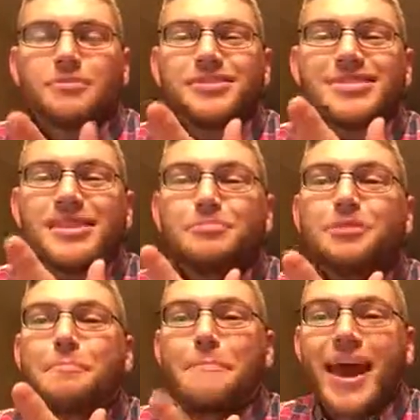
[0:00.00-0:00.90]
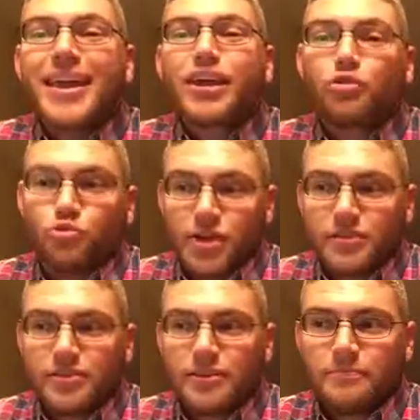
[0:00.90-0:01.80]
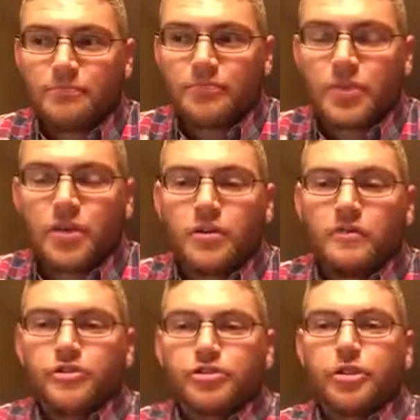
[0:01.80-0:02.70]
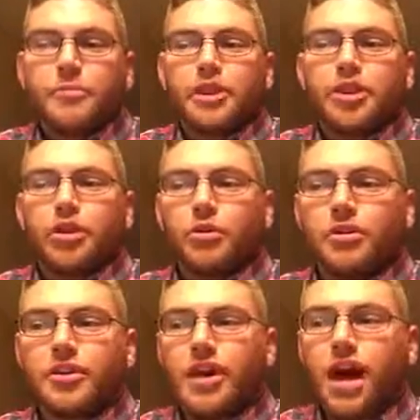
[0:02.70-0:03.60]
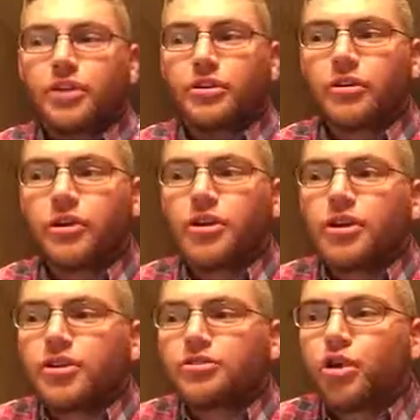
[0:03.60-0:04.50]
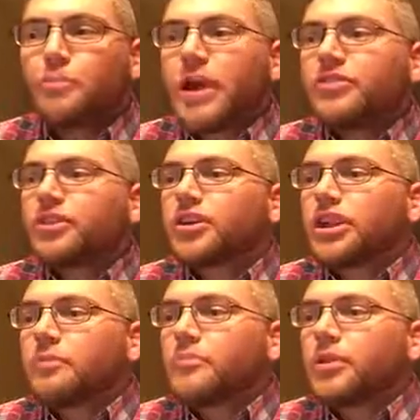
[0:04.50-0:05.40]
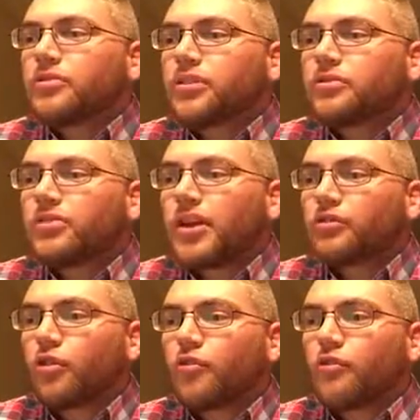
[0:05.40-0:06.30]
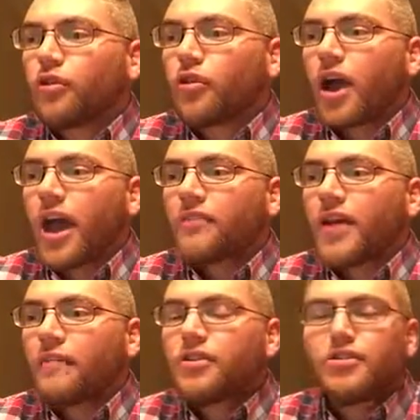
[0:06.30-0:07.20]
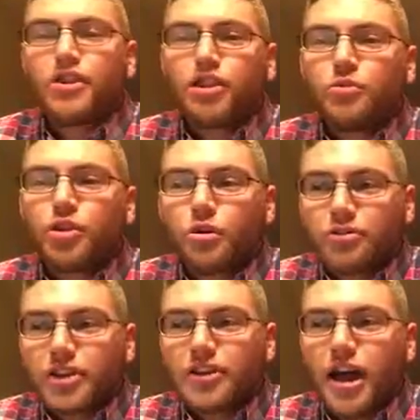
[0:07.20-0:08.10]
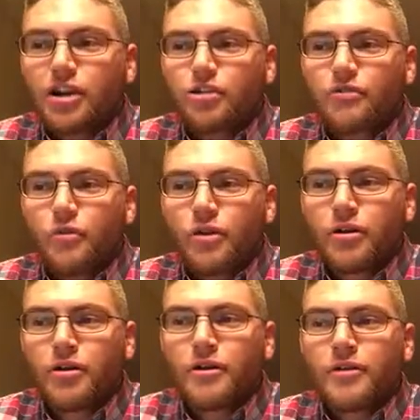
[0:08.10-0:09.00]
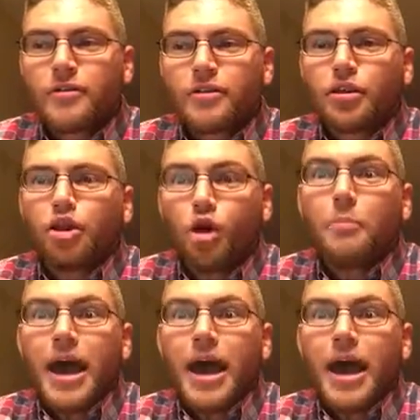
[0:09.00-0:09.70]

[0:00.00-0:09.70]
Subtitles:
symptomatic reason for somebody to go to the doctor. So basically, it's out of everything you would go to see a doctor for, low